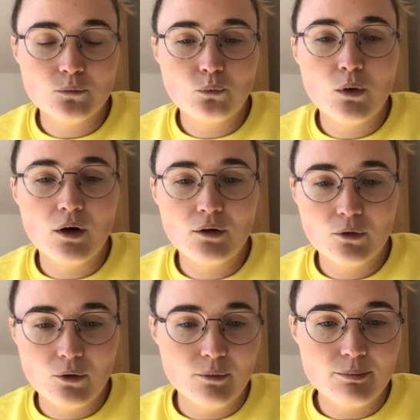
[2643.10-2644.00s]

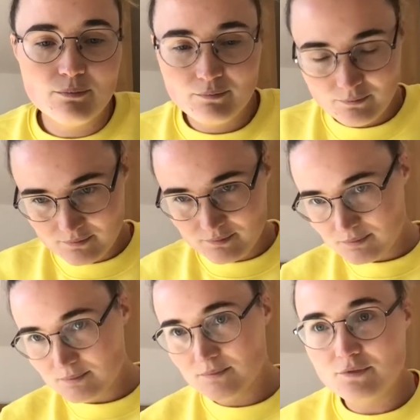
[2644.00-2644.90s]
or
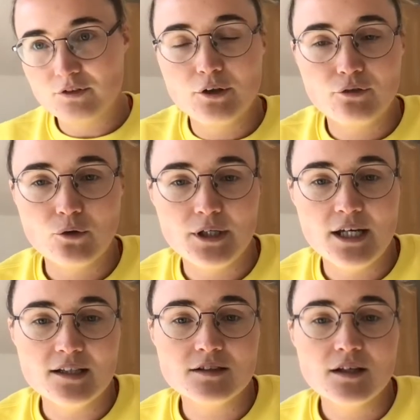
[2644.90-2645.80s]
3 or 4
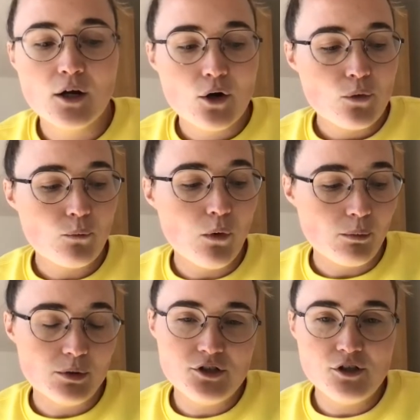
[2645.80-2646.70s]
years, what would you